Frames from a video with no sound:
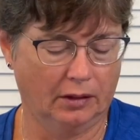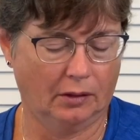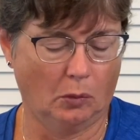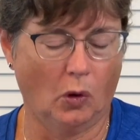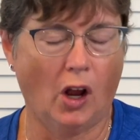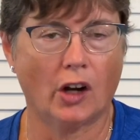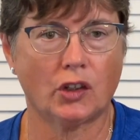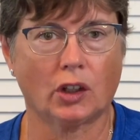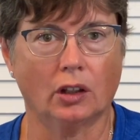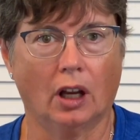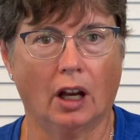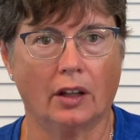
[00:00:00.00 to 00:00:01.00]

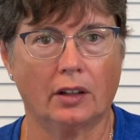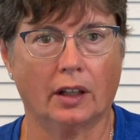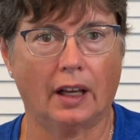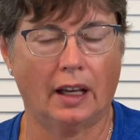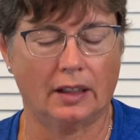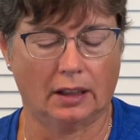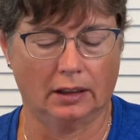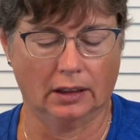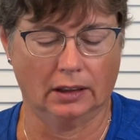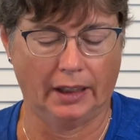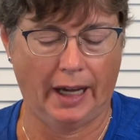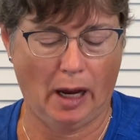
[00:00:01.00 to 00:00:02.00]
washcloth that has a
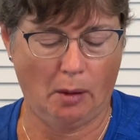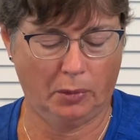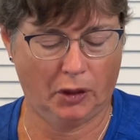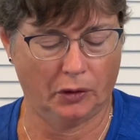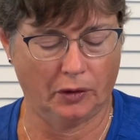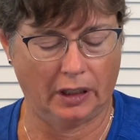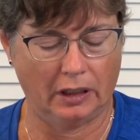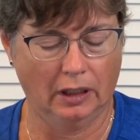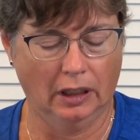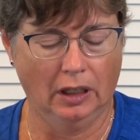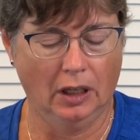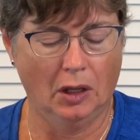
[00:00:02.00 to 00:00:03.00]
little nap to it.
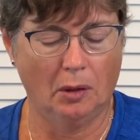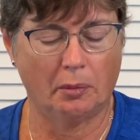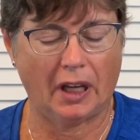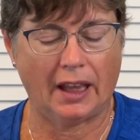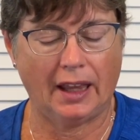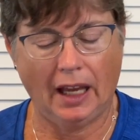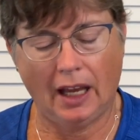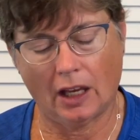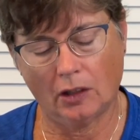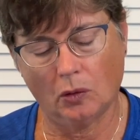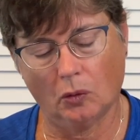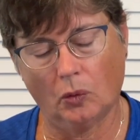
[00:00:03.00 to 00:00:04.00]
But
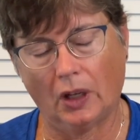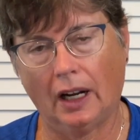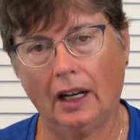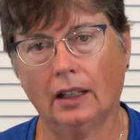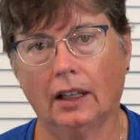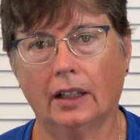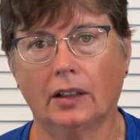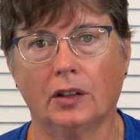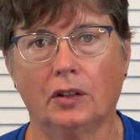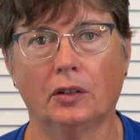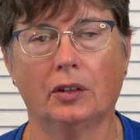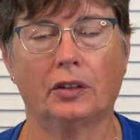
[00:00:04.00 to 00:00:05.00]
then what I like to
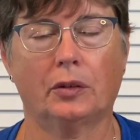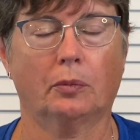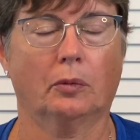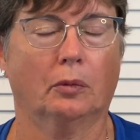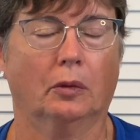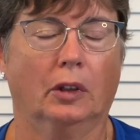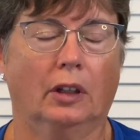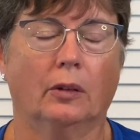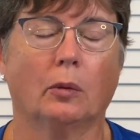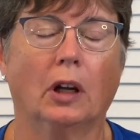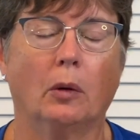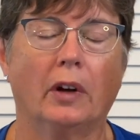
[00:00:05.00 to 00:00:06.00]
do is,
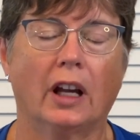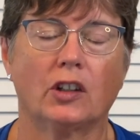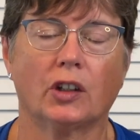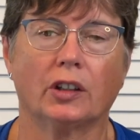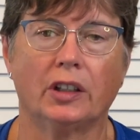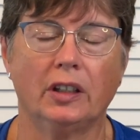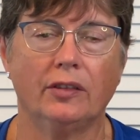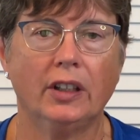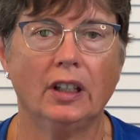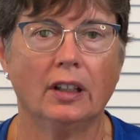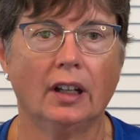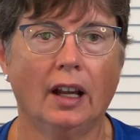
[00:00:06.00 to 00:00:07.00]
while watching
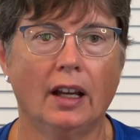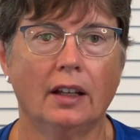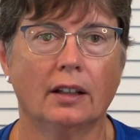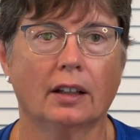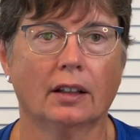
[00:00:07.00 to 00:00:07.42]
TV at night,